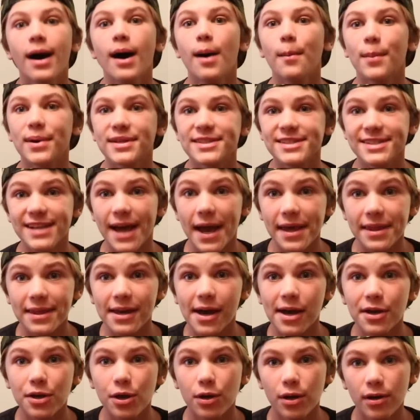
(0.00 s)
But
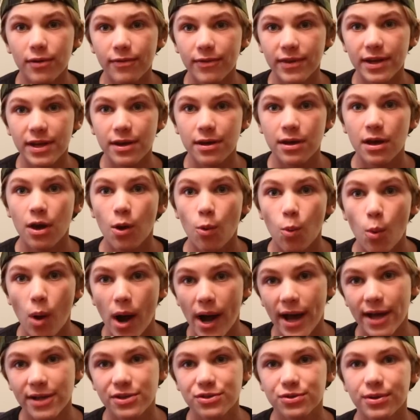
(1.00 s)
sadly I don't have any
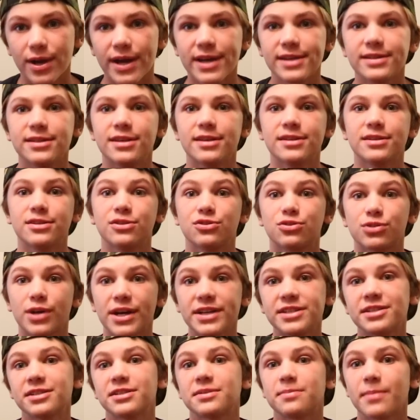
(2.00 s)
wire traces and
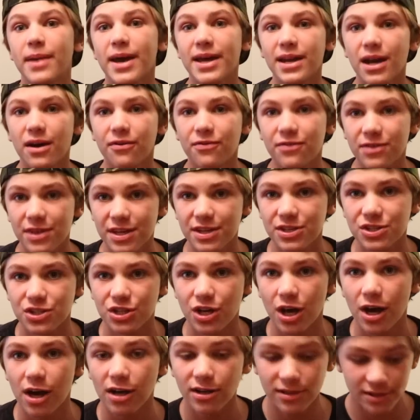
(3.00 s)
traces made up for these
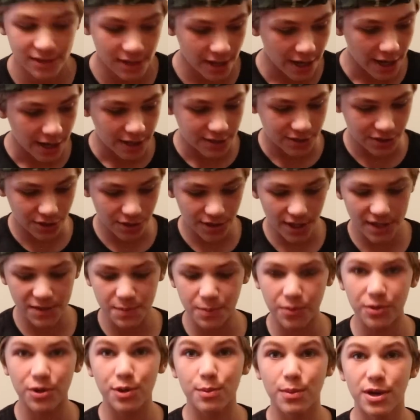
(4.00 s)
sharks, so that's
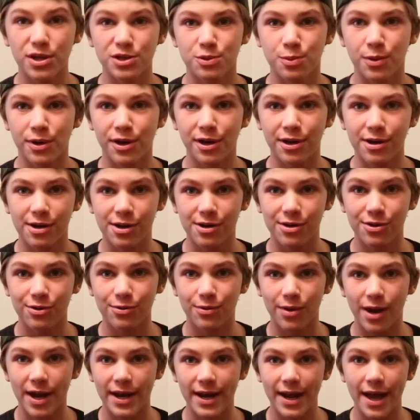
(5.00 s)
pretty much what I'm going to do
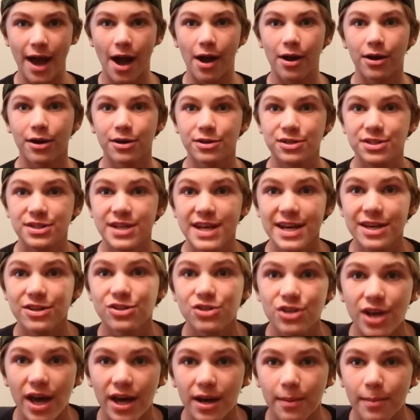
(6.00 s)
right now. I'm going to
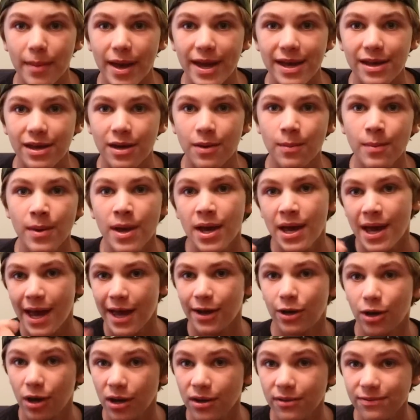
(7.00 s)
teach you how to make them,
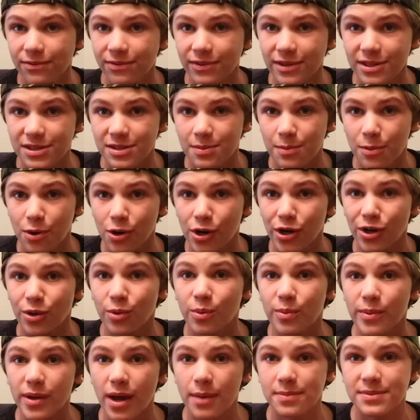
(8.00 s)
and hopefully tomorrow
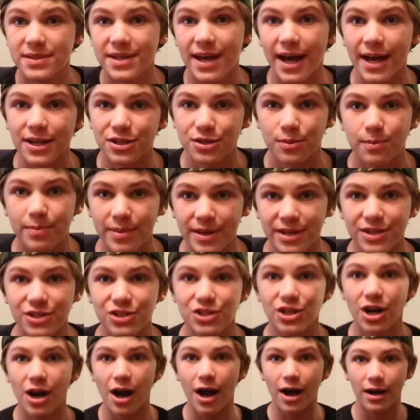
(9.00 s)
we'll be able to catch a big
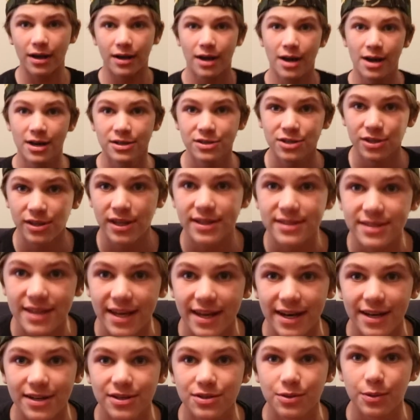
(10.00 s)
shark, so let's
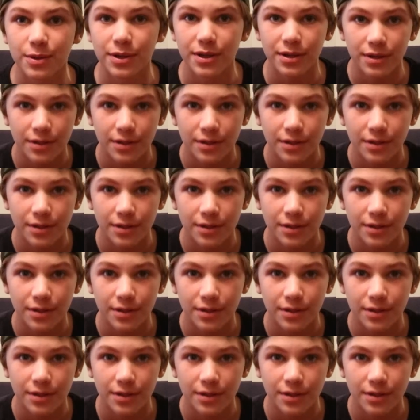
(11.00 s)
get into it.